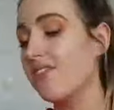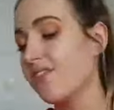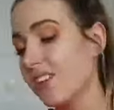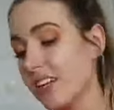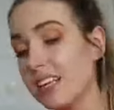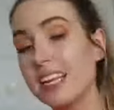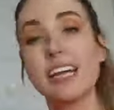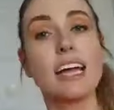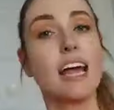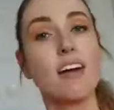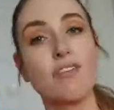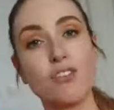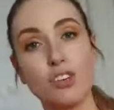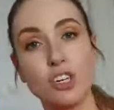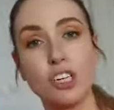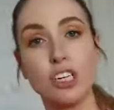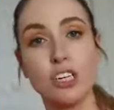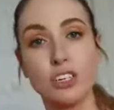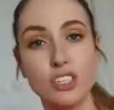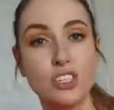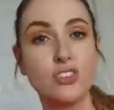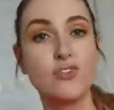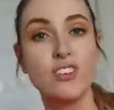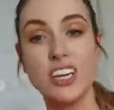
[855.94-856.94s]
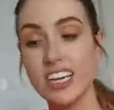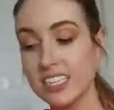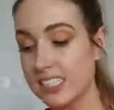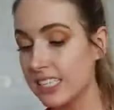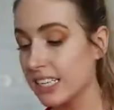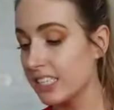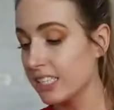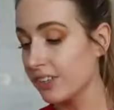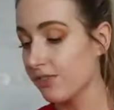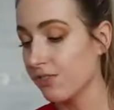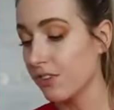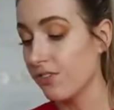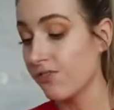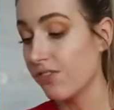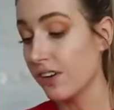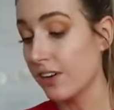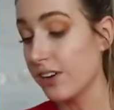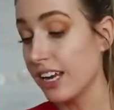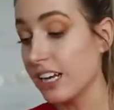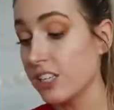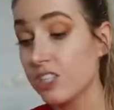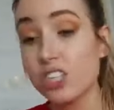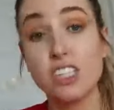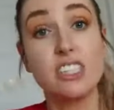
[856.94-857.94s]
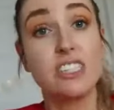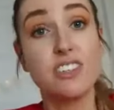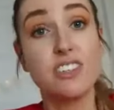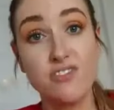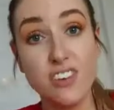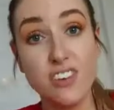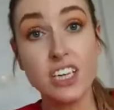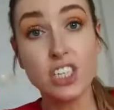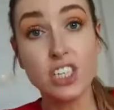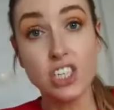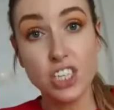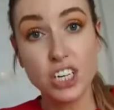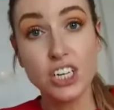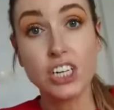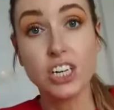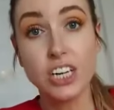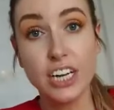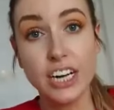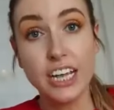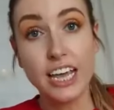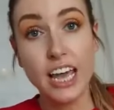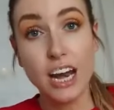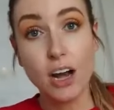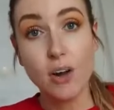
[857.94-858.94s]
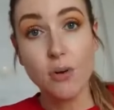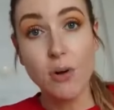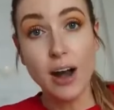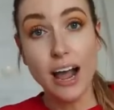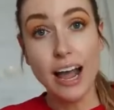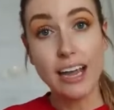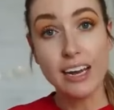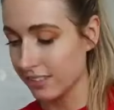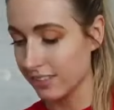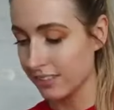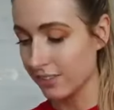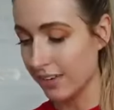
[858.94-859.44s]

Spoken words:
I feel like after years of testing different foundations, eventually you're gonna get it right.